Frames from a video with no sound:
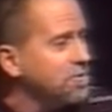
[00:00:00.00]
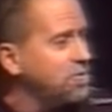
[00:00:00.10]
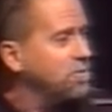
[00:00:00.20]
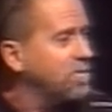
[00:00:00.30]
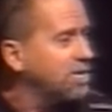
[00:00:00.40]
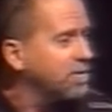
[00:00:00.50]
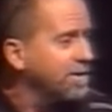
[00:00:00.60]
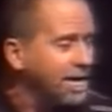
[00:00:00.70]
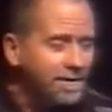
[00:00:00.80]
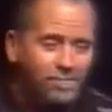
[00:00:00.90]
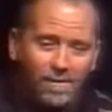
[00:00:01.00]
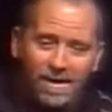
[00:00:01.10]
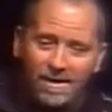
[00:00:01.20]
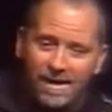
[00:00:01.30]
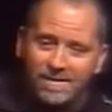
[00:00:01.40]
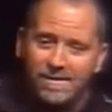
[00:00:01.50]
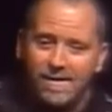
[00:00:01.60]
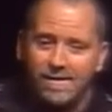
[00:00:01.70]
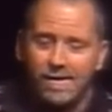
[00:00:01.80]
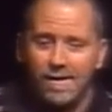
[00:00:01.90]
so you should be able to relate what I got
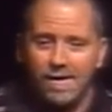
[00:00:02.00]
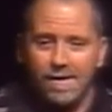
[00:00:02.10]
to tell you.